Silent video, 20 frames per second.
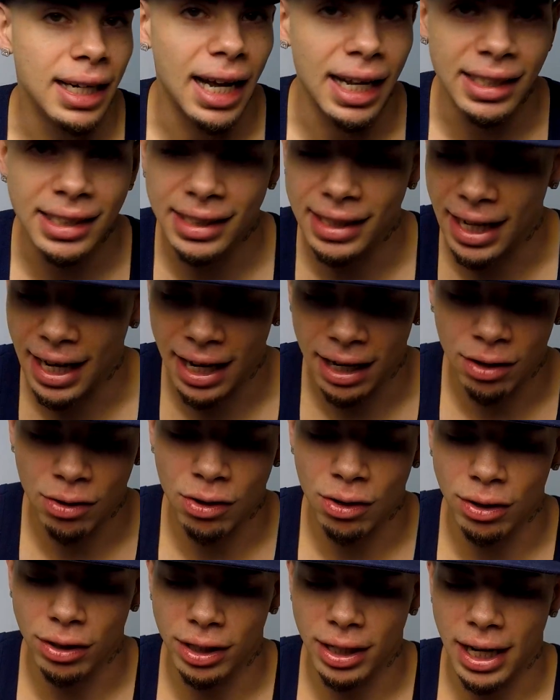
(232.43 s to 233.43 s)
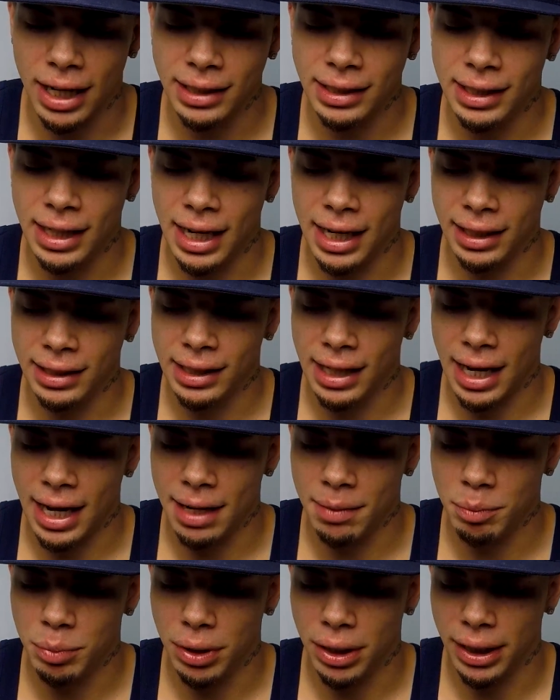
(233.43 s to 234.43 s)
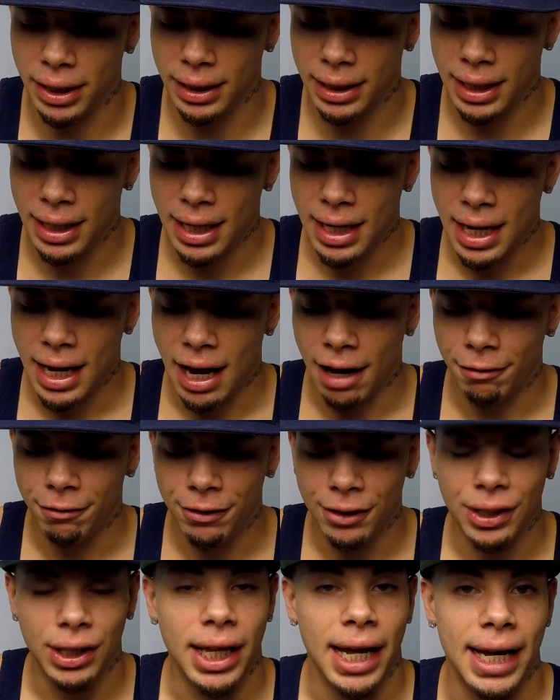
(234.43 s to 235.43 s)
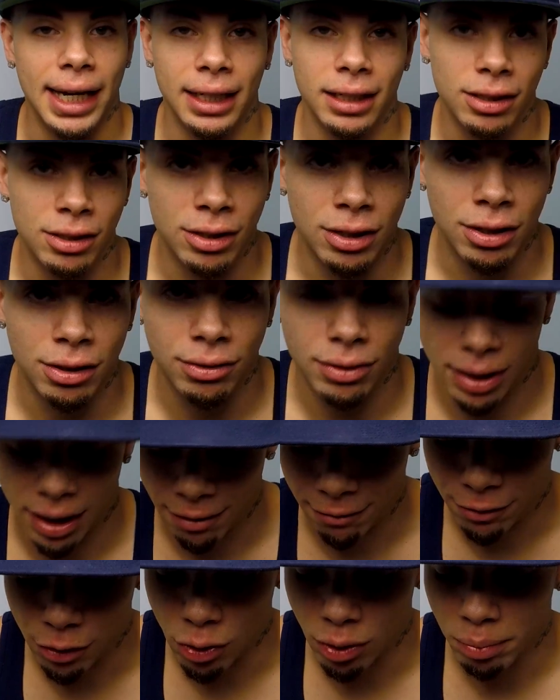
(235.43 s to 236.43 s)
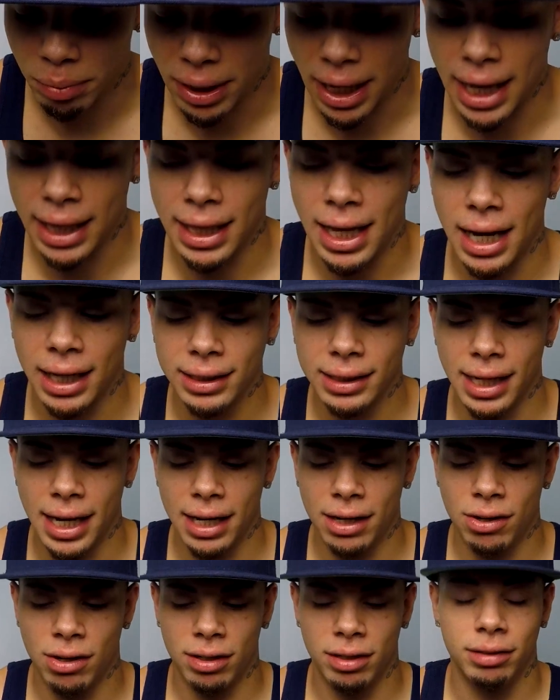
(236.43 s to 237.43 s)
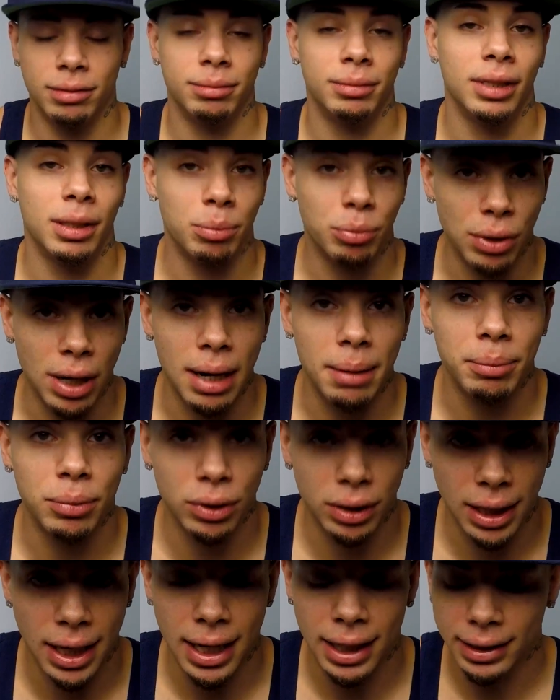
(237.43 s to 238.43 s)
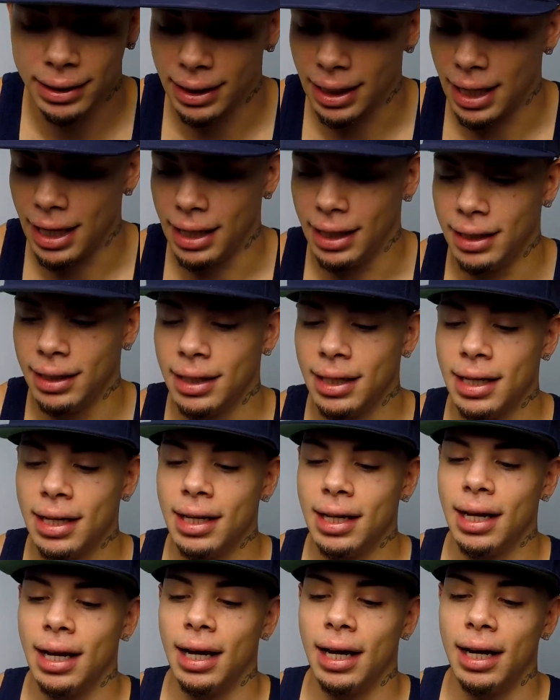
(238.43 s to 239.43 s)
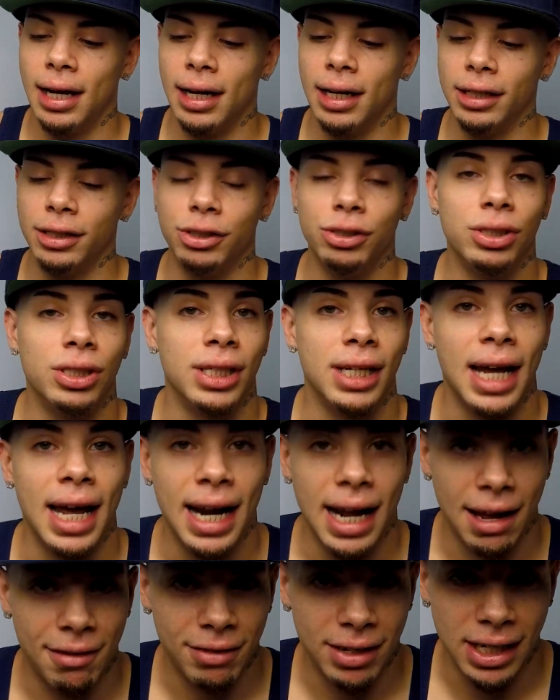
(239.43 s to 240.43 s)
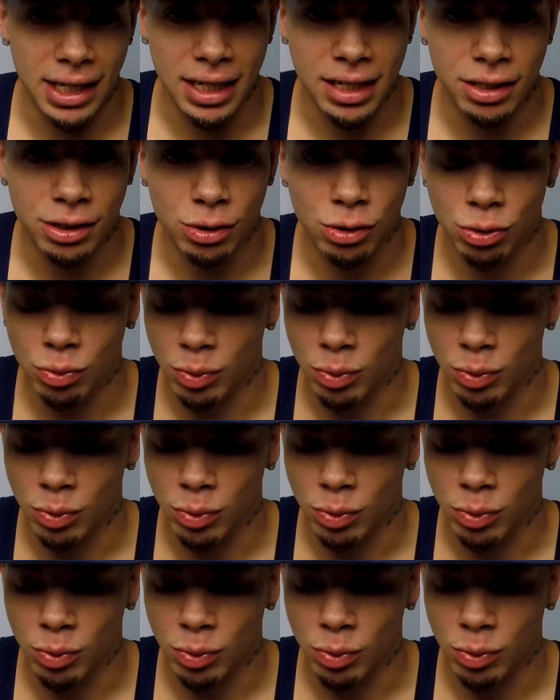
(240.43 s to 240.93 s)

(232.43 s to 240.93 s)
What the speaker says: staying on or not staying tight, but I feel like, you know, if you apply Loctite on them, the proper Loctite, you should not have any issues